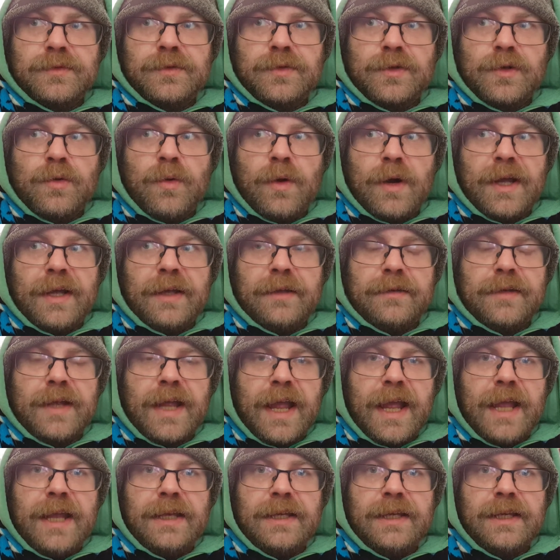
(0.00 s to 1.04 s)
quite
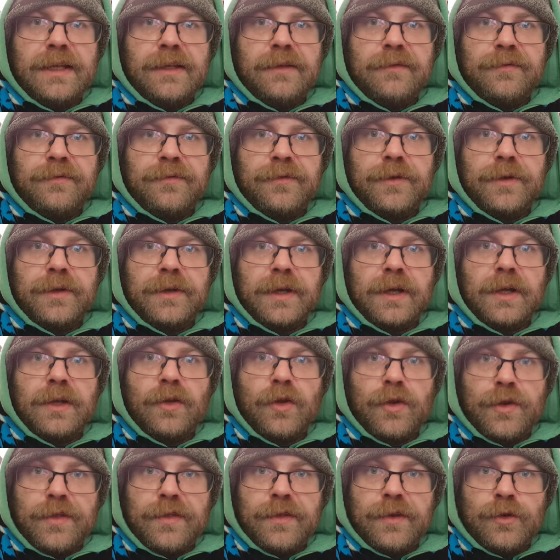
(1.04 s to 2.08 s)
handy for a
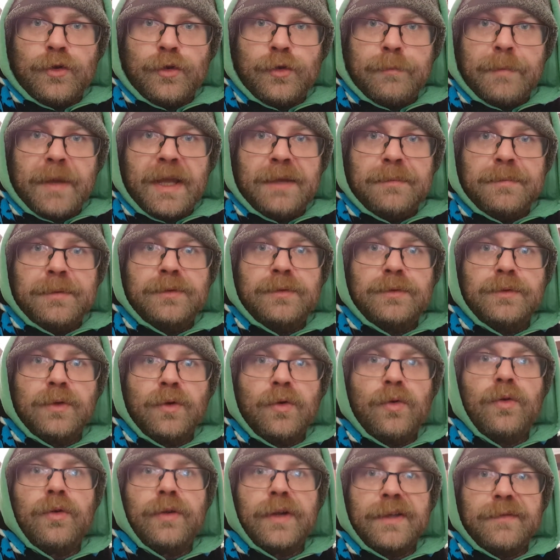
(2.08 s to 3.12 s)
lot of the new people,
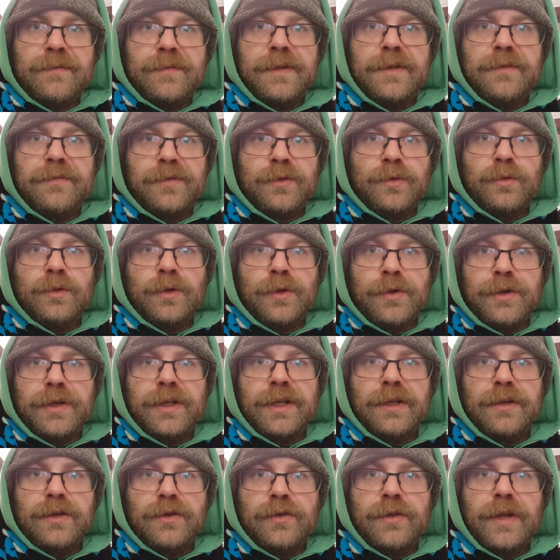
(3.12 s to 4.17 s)
or even if you're
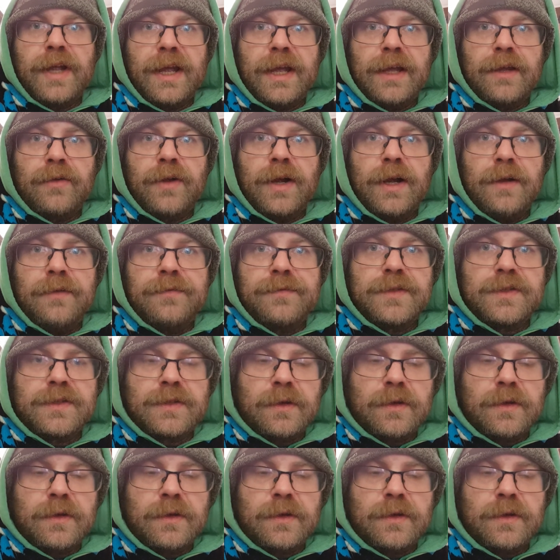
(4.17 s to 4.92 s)
learning a new aircraft.